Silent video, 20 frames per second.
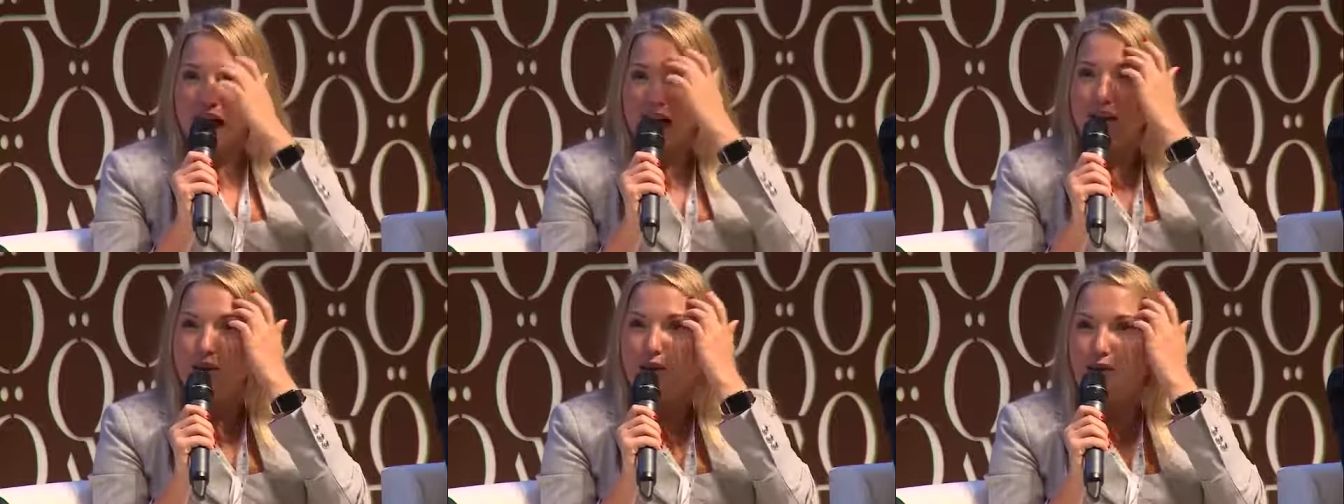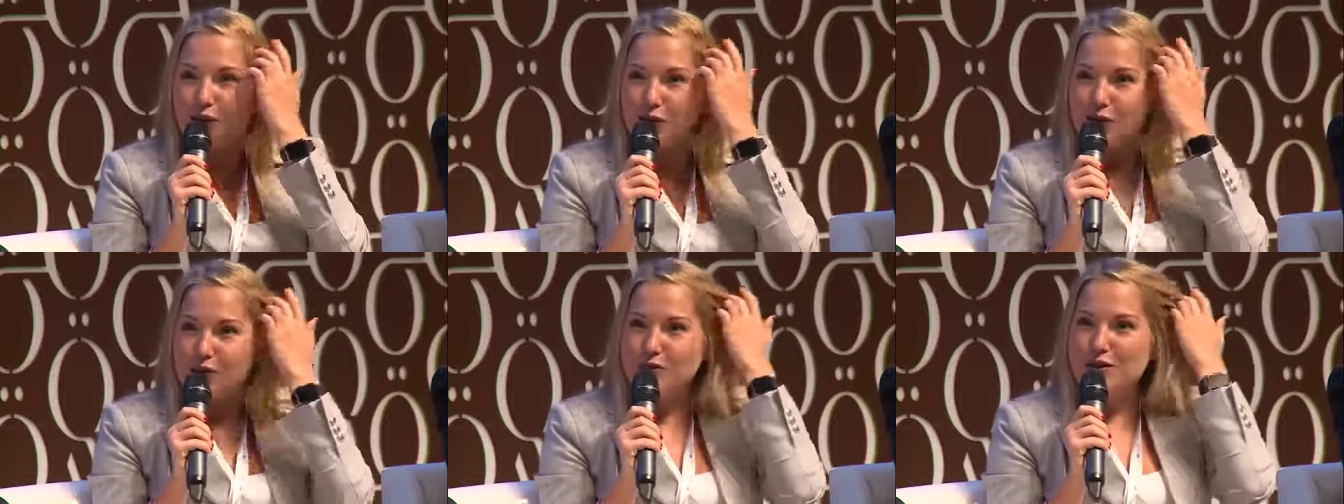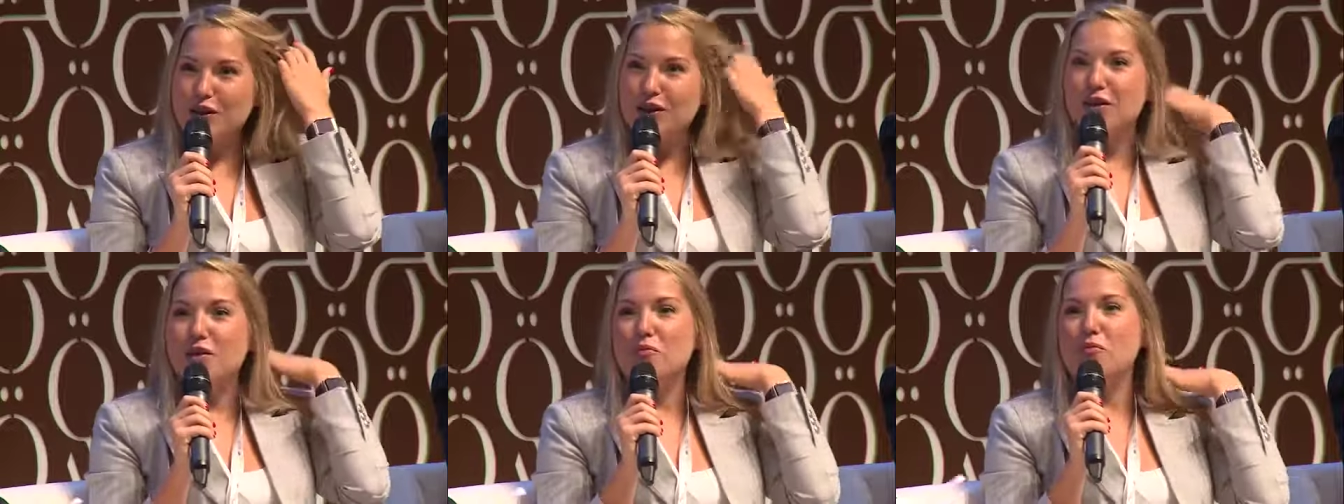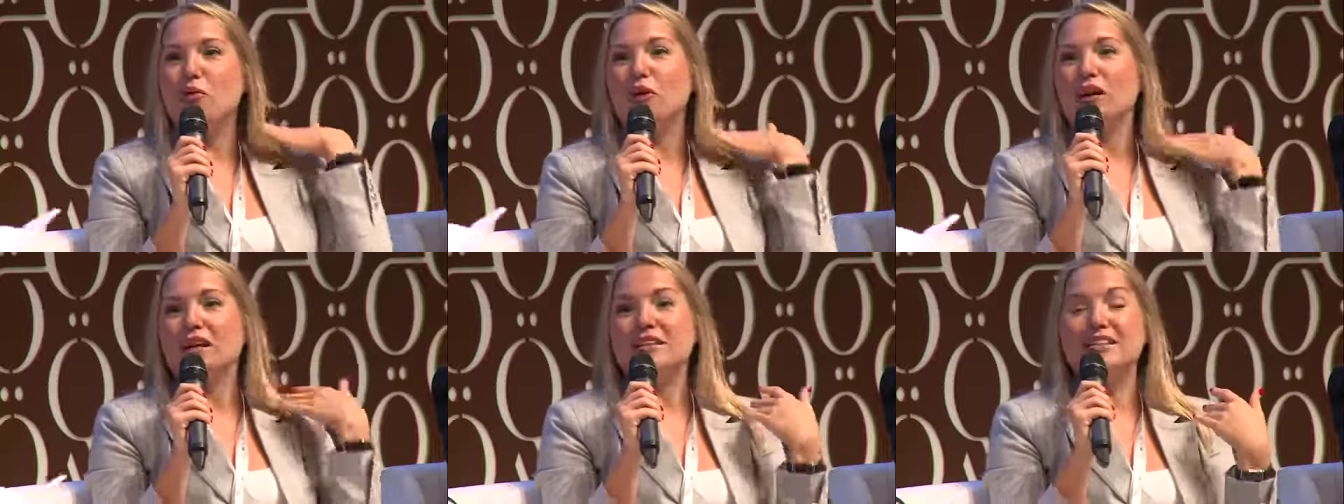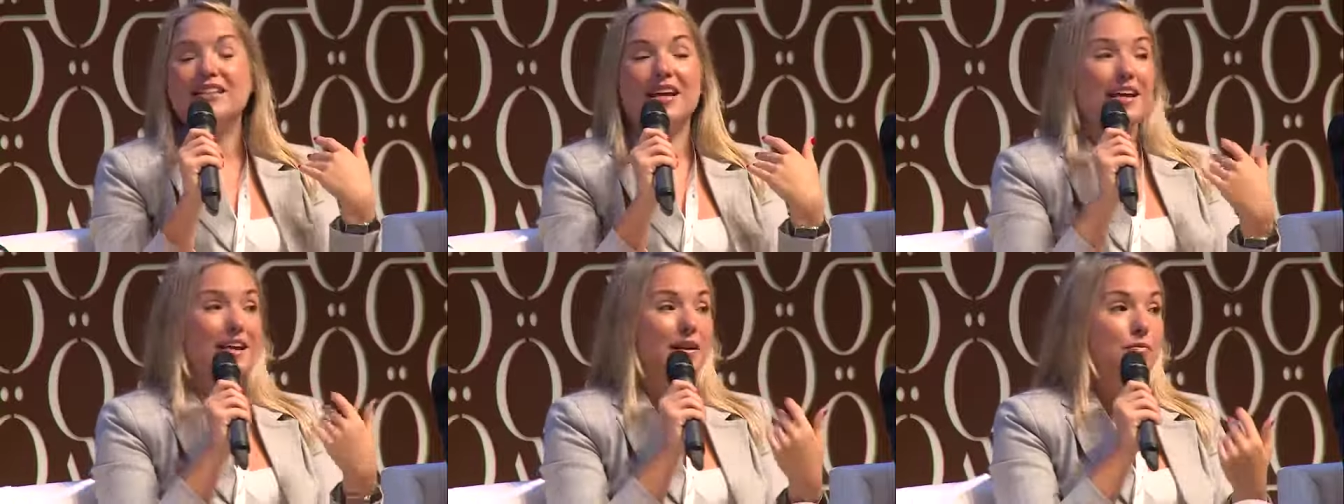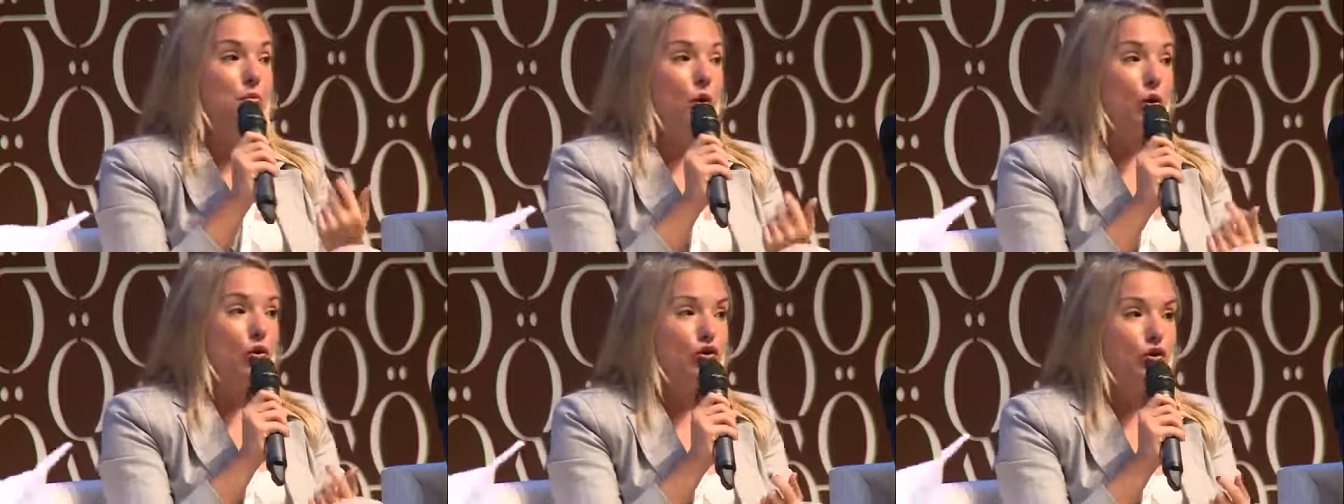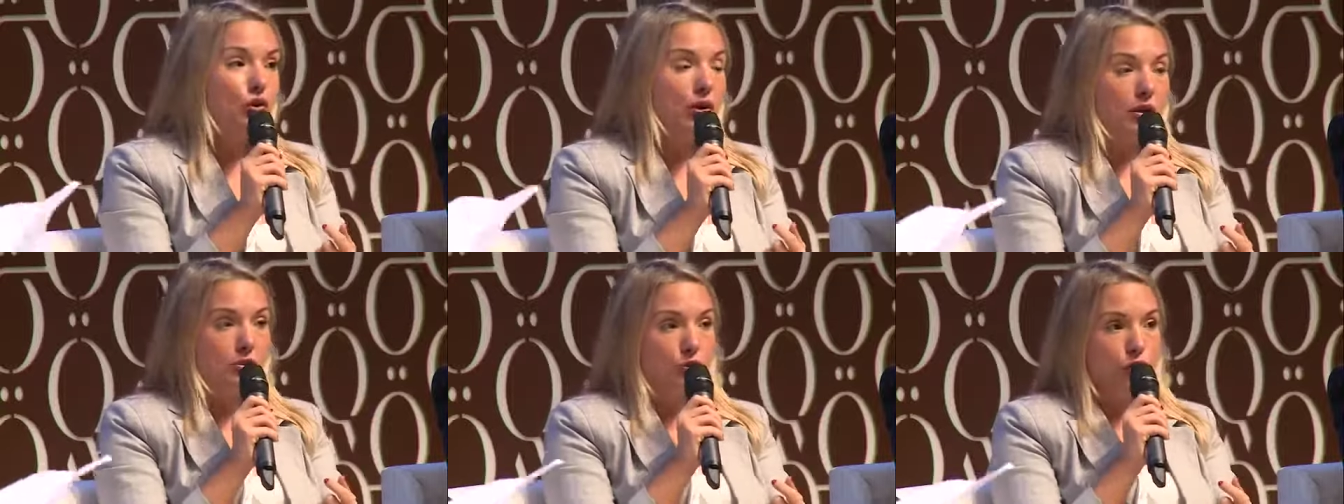accused that I'm only saying
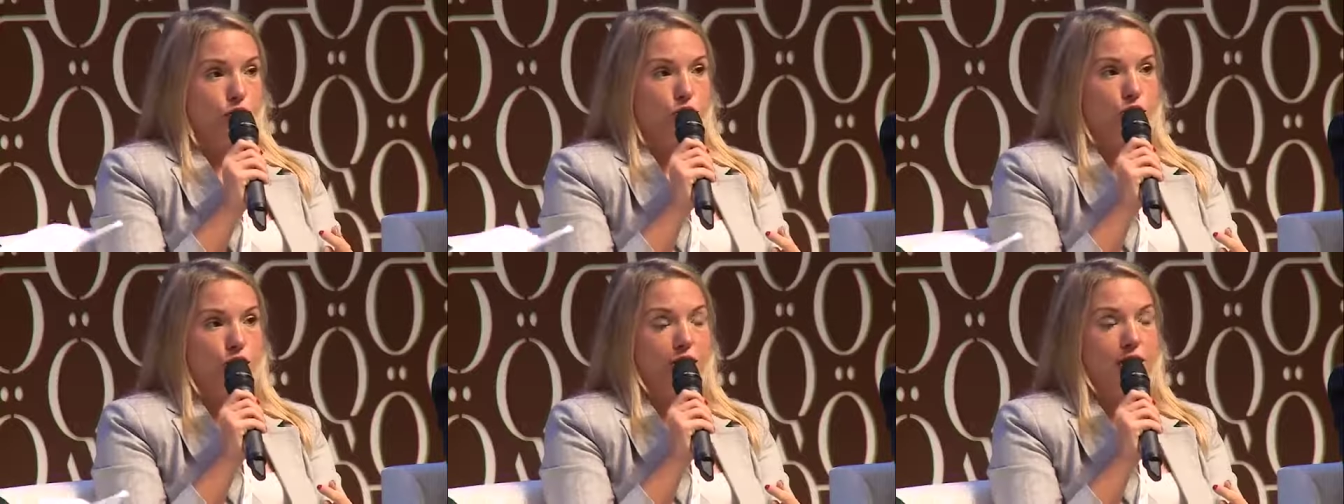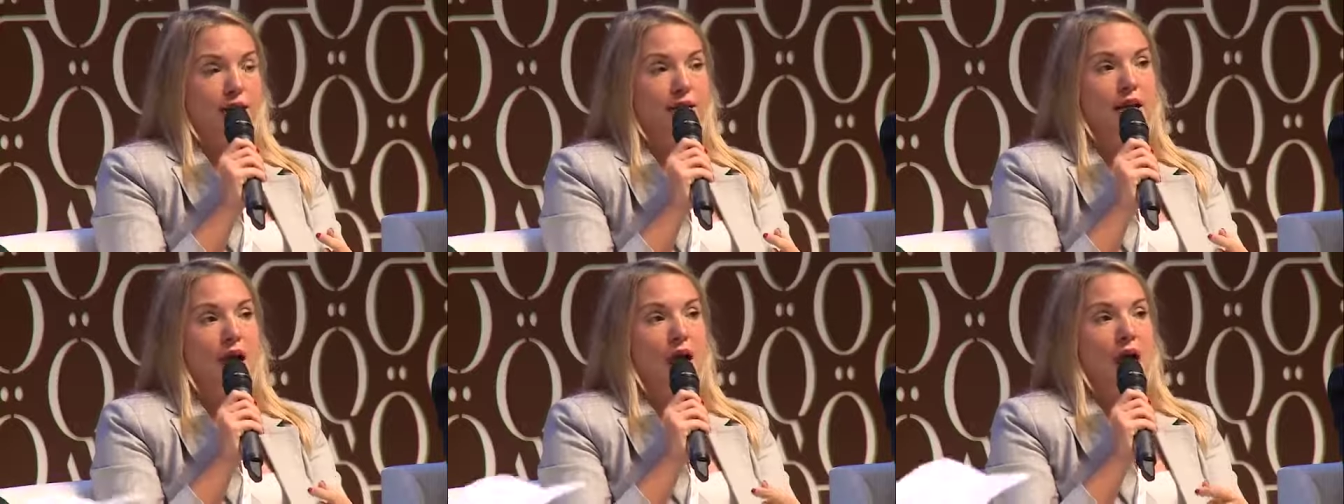emotional stories,